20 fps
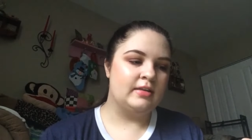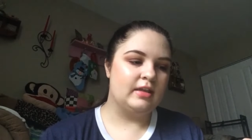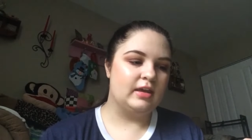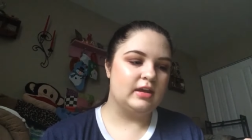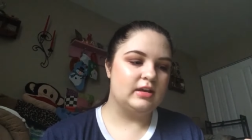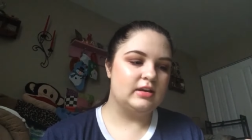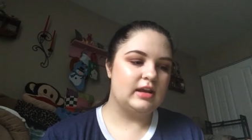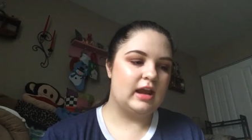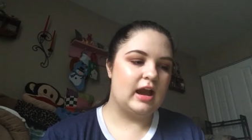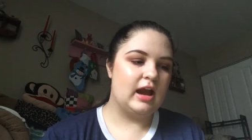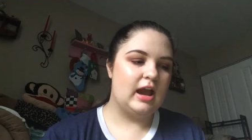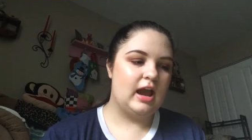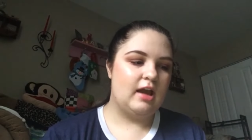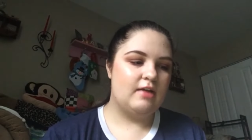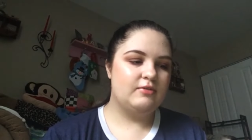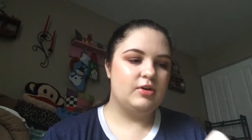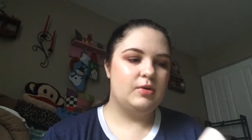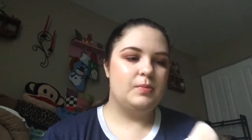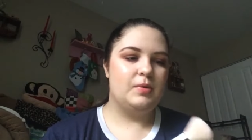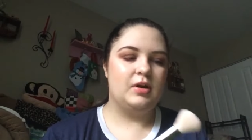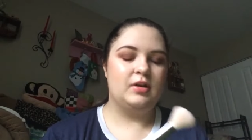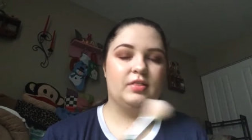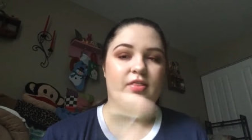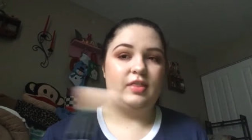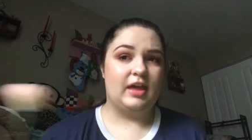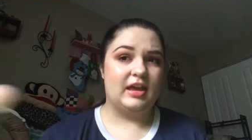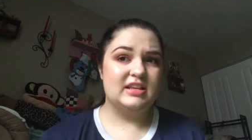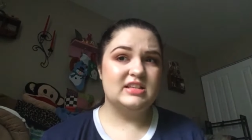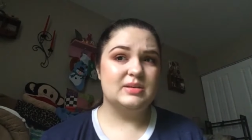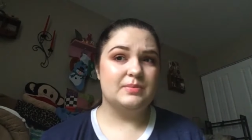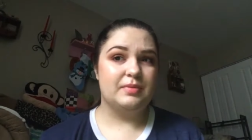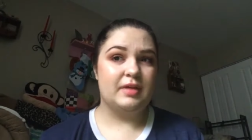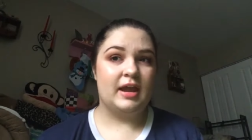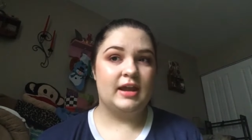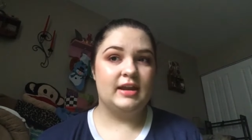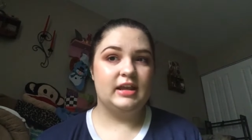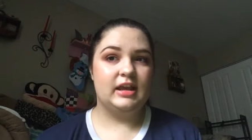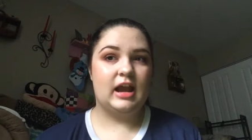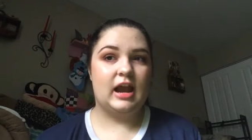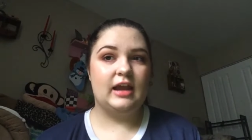Like, not everyone likes a
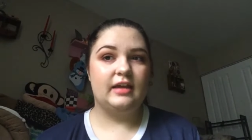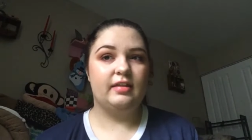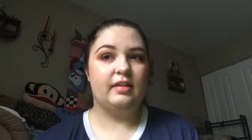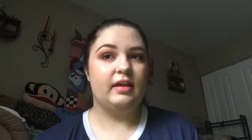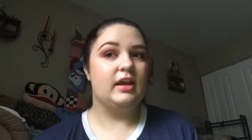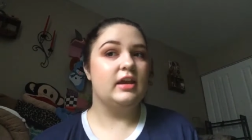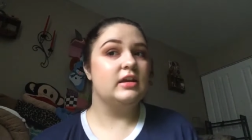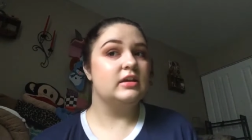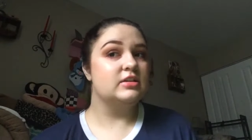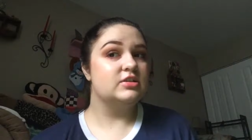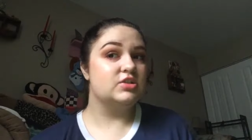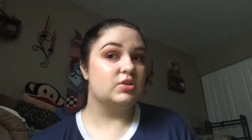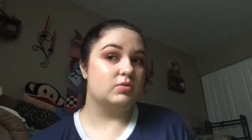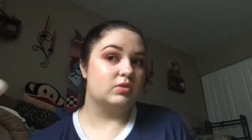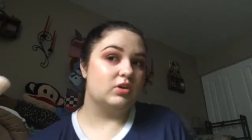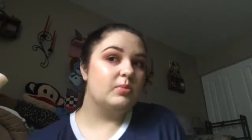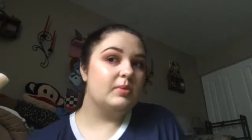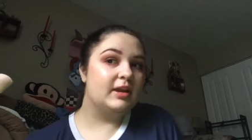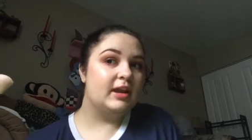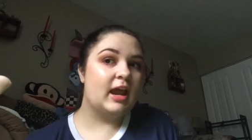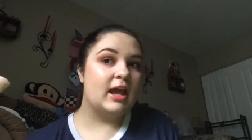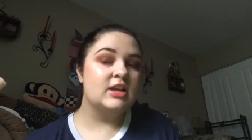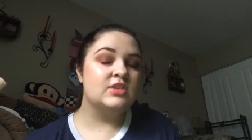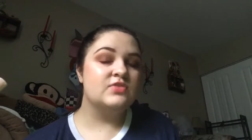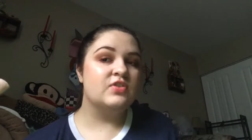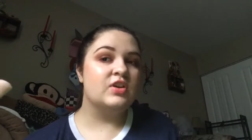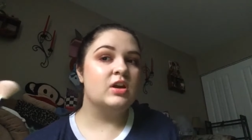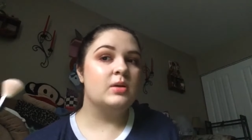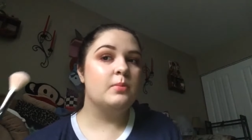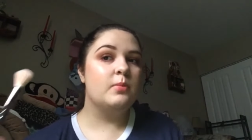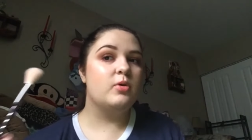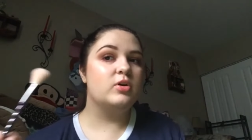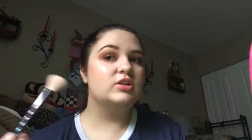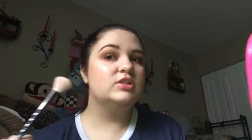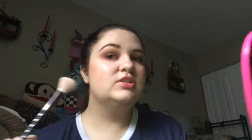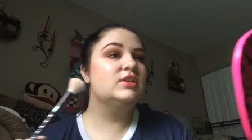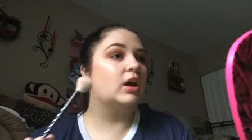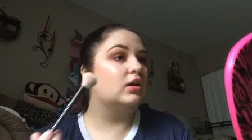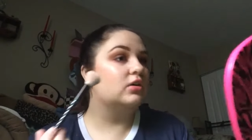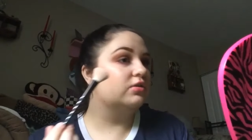blinding highlight, so it'll be nice for your more
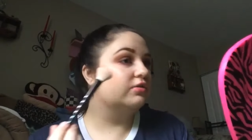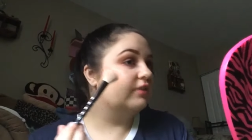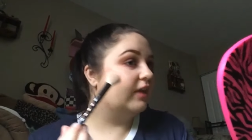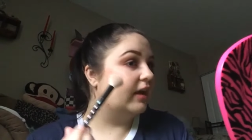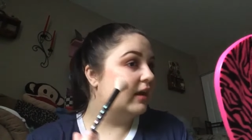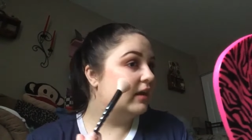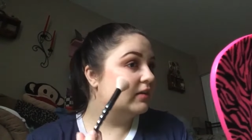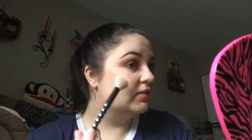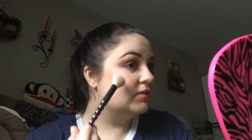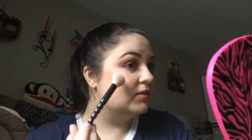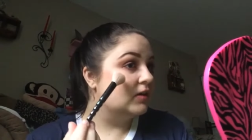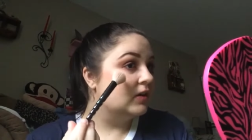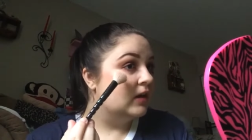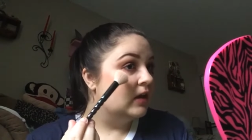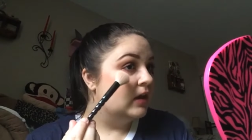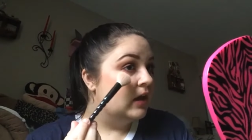subtle days.